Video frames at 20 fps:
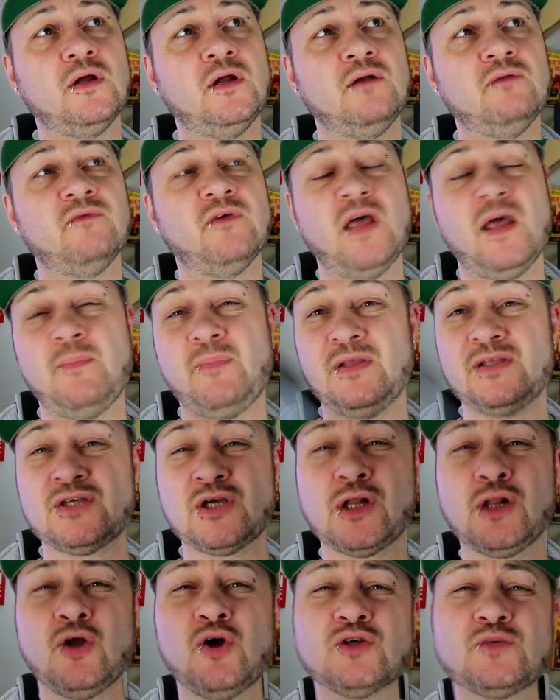and vape. It's a
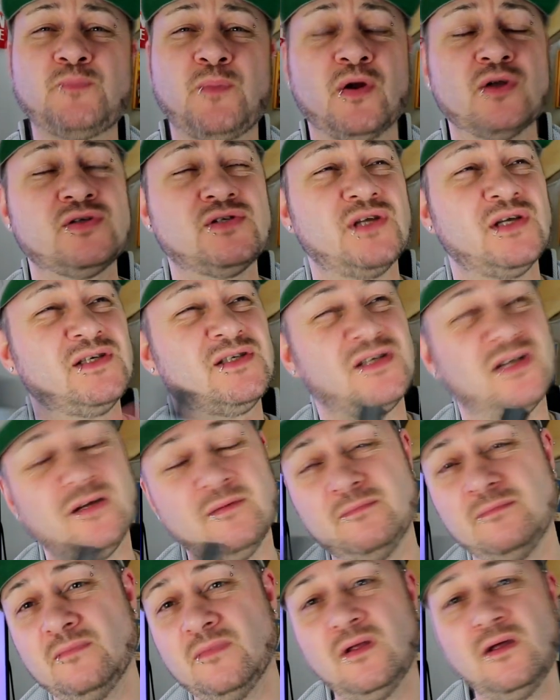closed pod
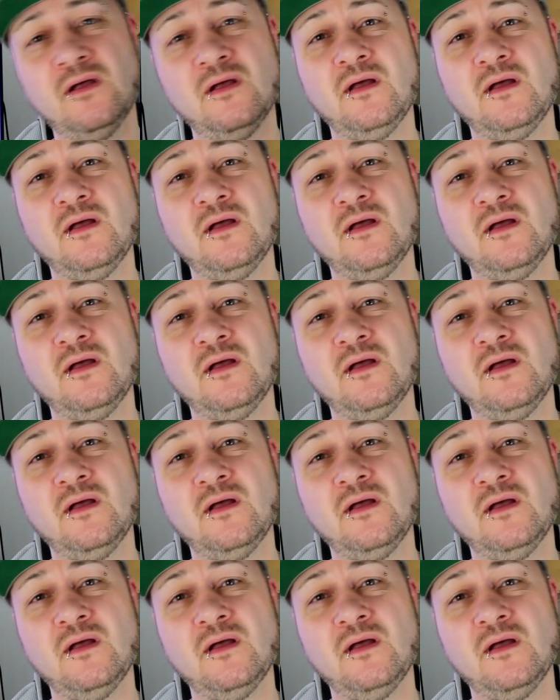system.